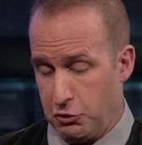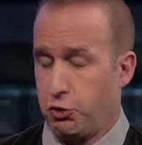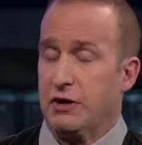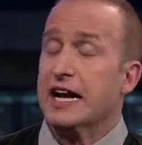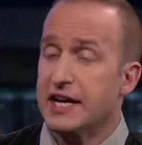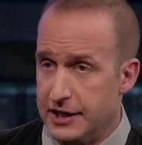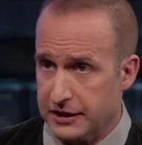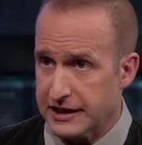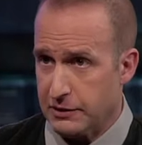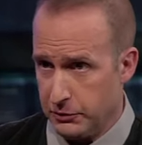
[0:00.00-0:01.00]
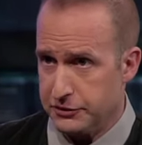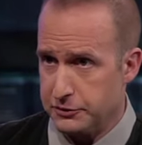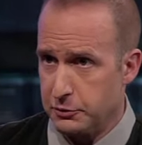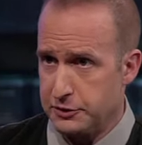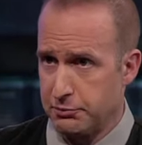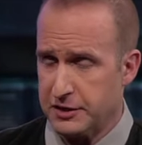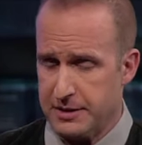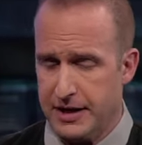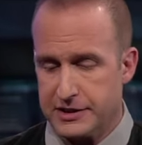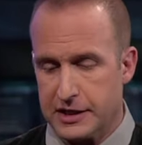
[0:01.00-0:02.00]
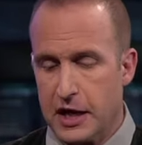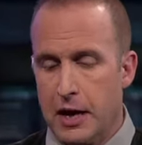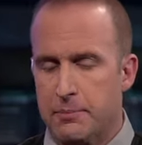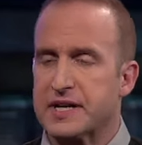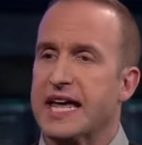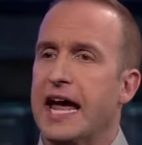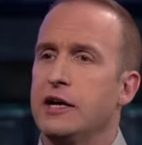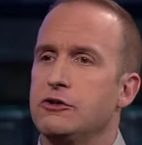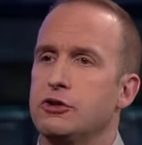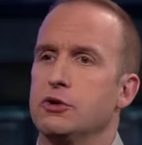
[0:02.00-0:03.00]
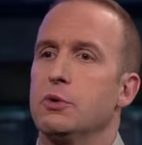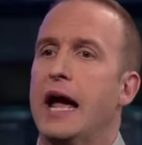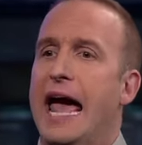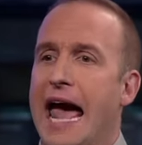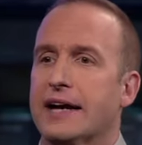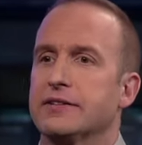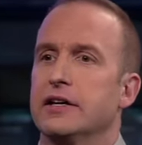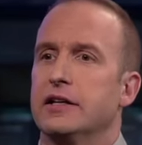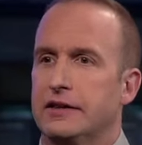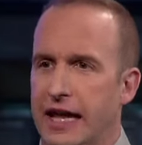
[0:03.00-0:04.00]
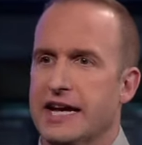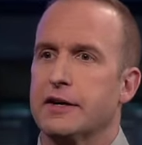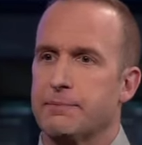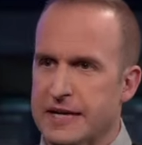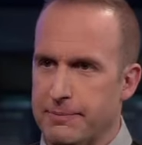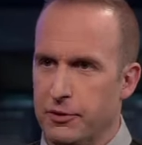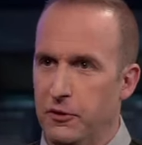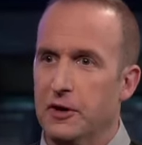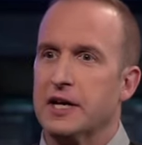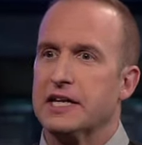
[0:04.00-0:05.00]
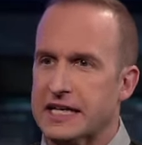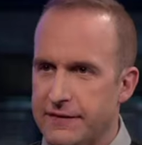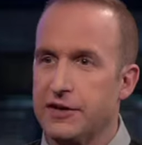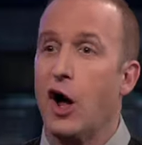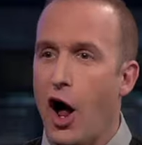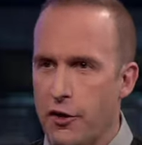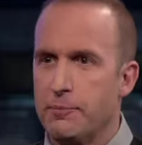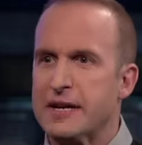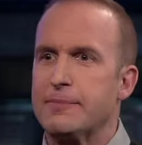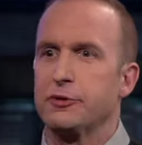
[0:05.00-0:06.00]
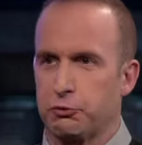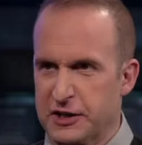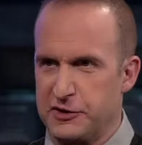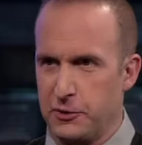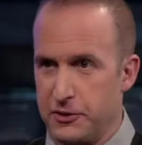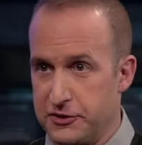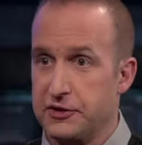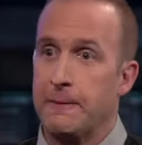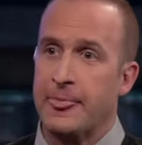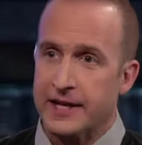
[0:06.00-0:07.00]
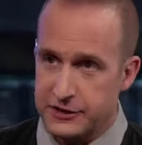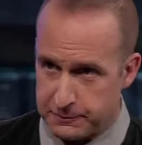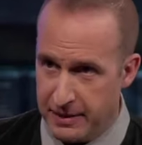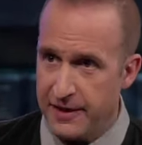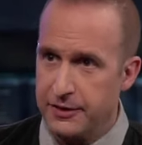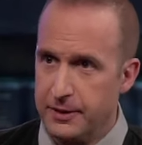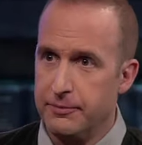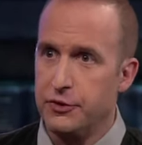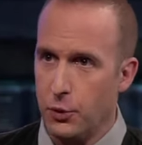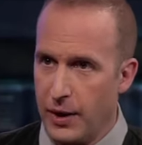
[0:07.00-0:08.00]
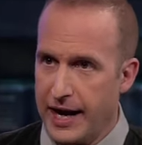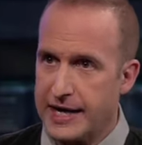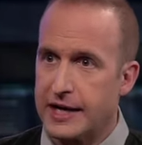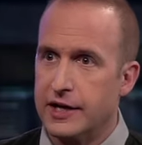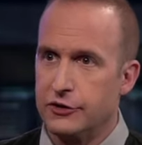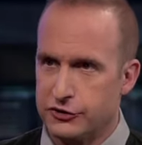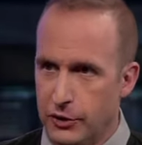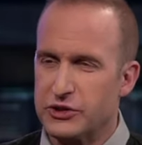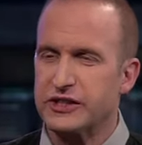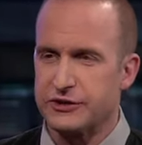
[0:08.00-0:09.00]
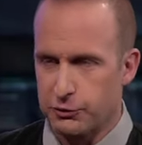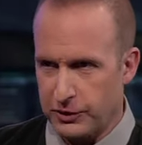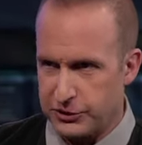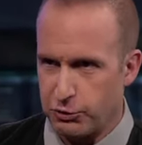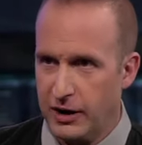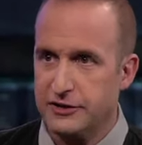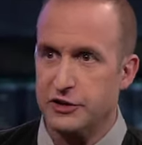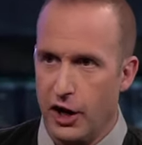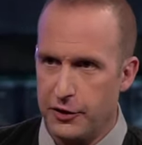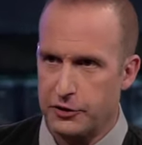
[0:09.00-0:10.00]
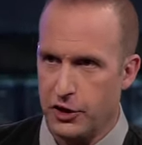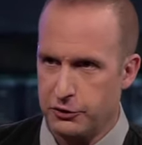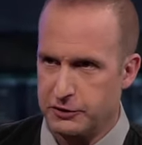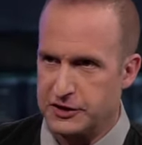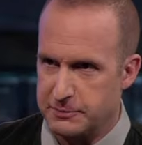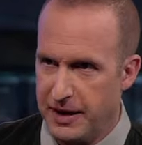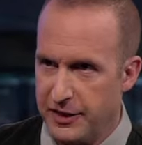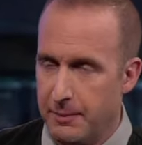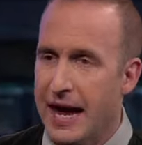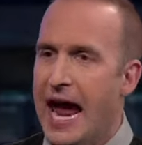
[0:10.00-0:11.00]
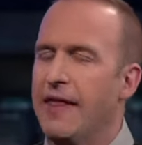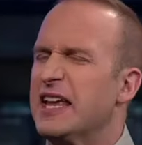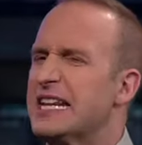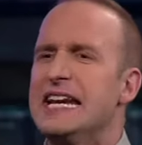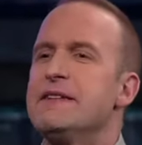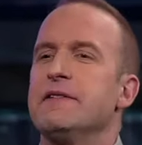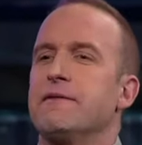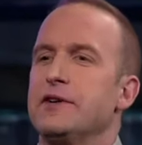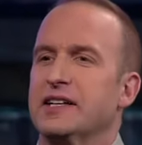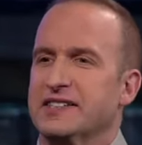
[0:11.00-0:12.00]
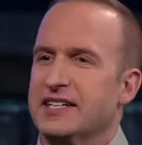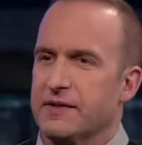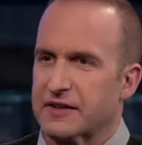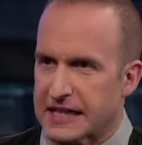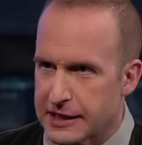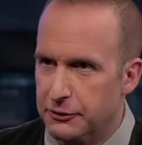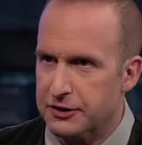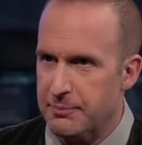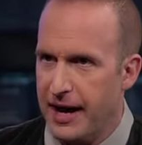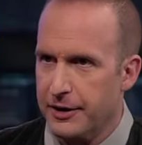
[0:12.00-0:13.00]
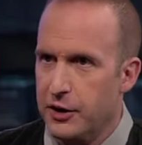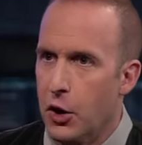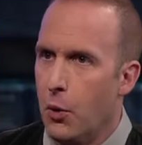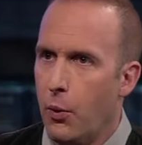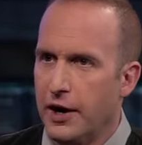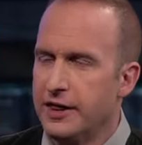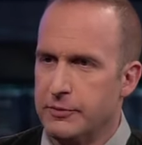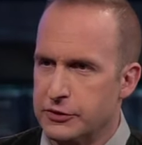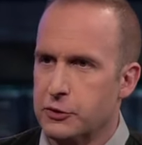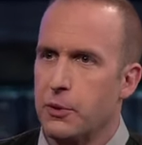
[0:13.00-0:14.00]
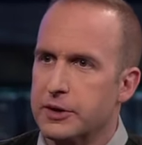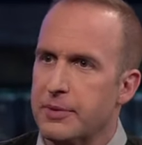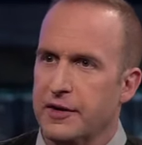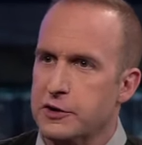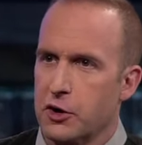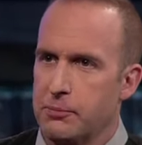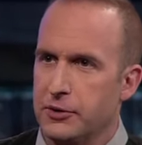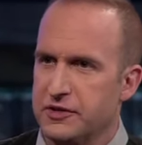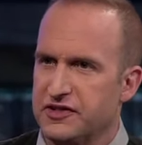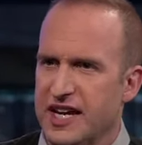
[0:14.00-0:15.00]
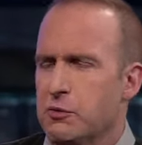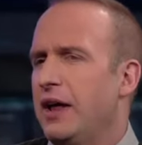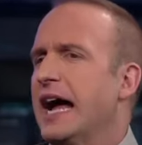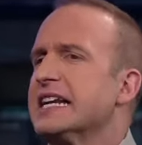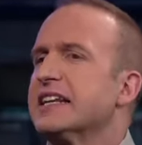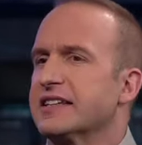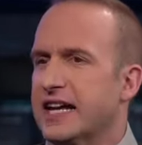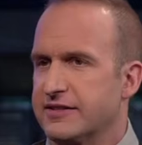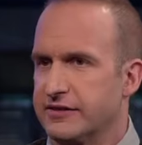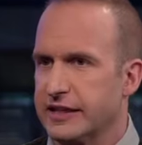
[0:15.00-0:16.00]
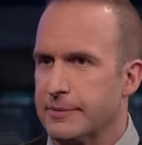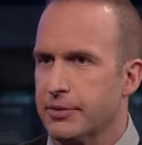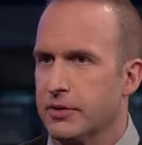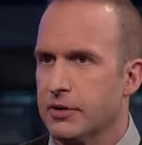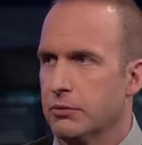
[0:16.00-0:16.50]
created an elite was, was pretty amazing, began to act like people, given other people's resources, spend them the way socialist aristocrats in other countries spend them, and they didn't even feel a sense of guilt about it. One of them was quoted by the New York Post as saying, Well, I needed to get sleep.